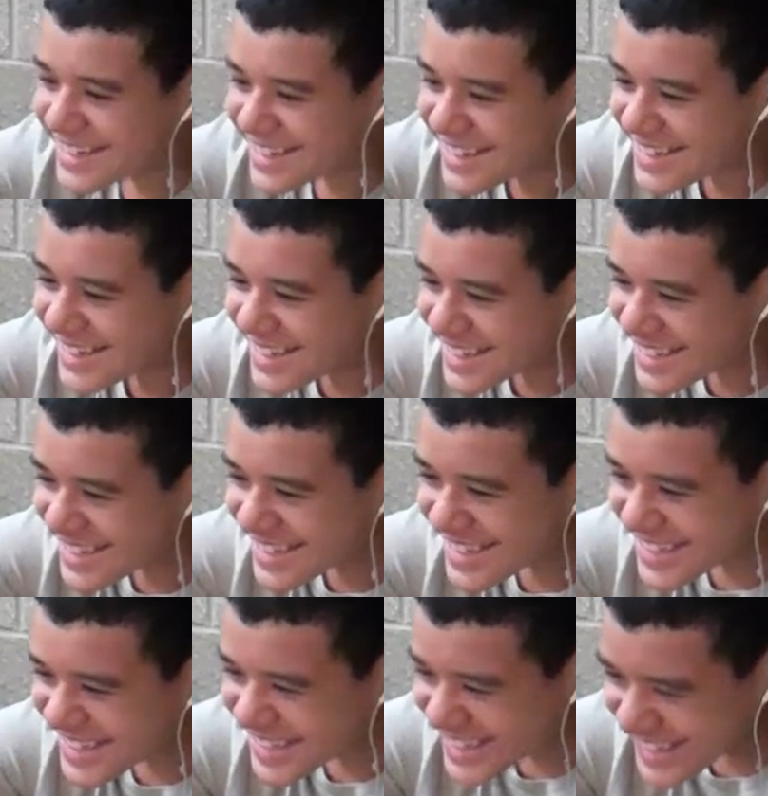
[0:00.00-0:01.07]

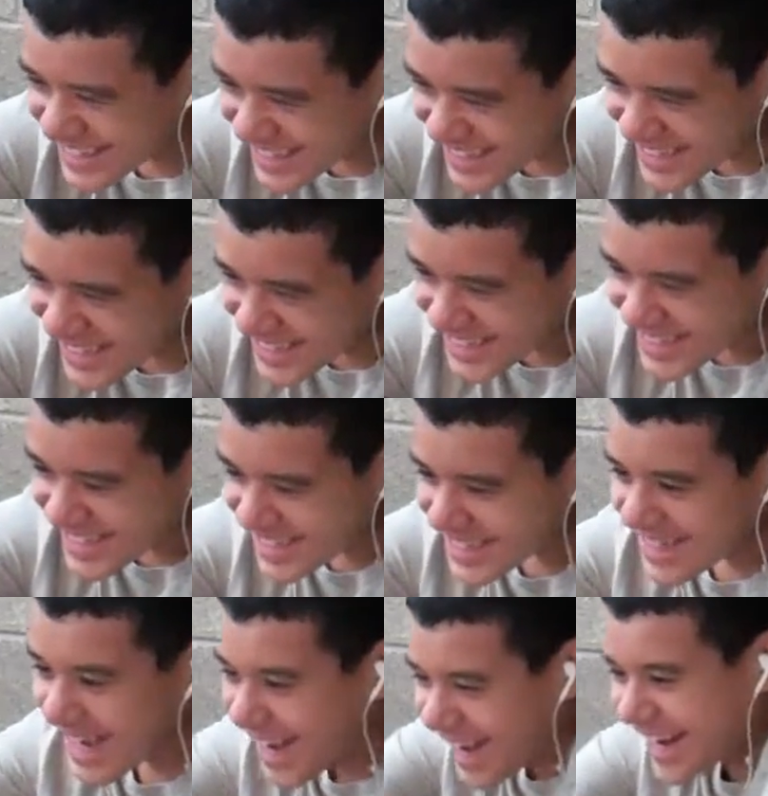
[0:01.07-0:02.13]

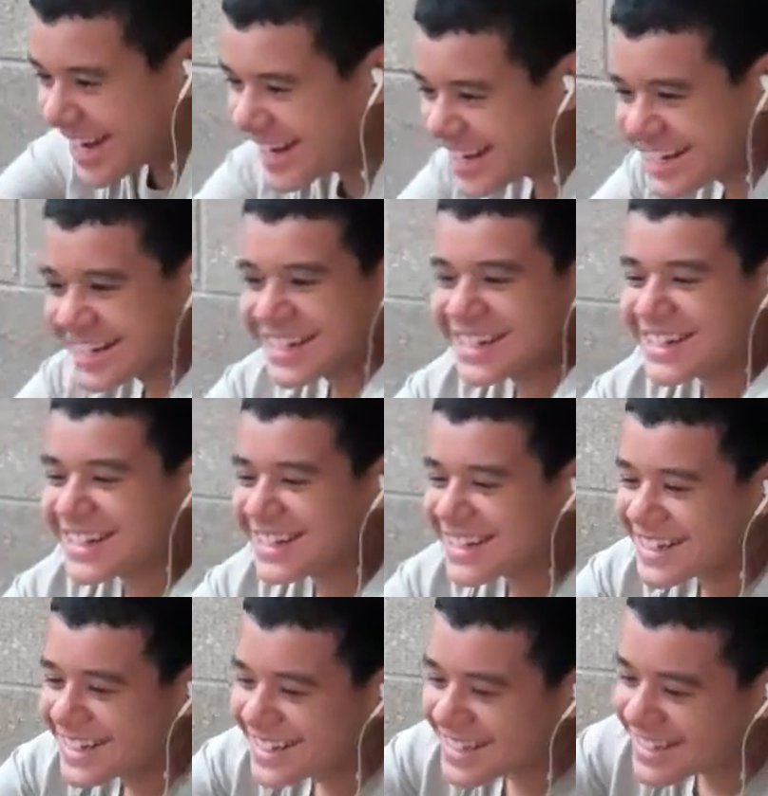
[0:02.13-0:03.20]

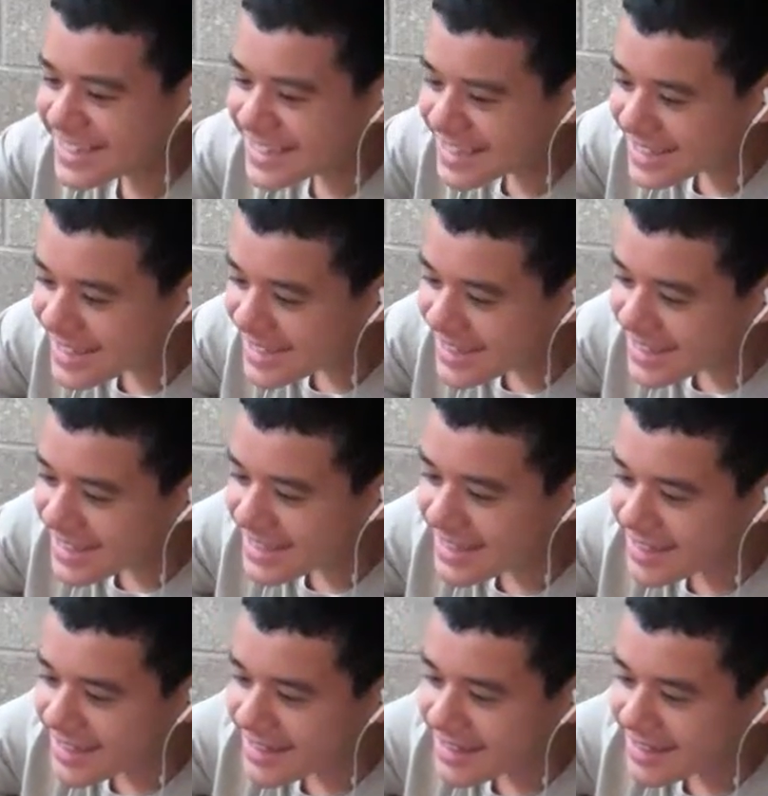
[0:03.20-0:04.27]

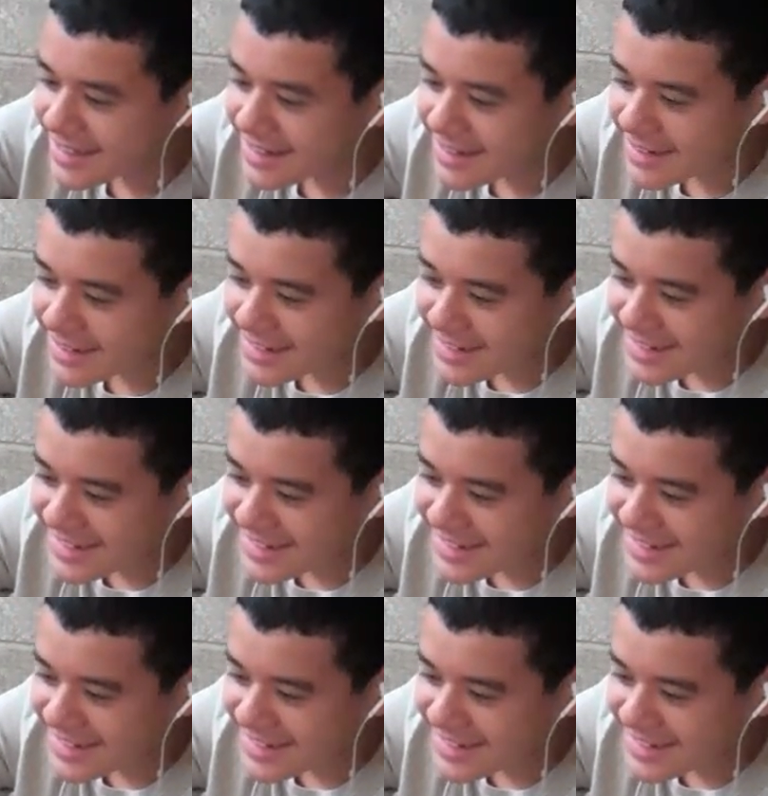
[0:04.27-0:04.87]
[no speech]